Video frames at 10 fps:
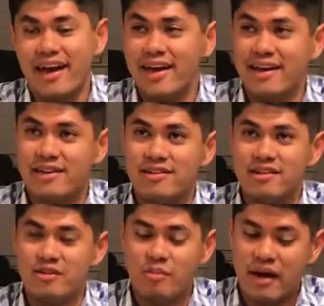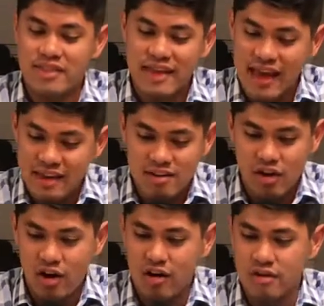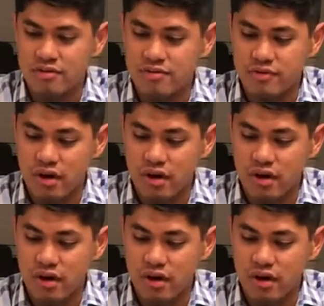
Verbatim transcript: And by the end of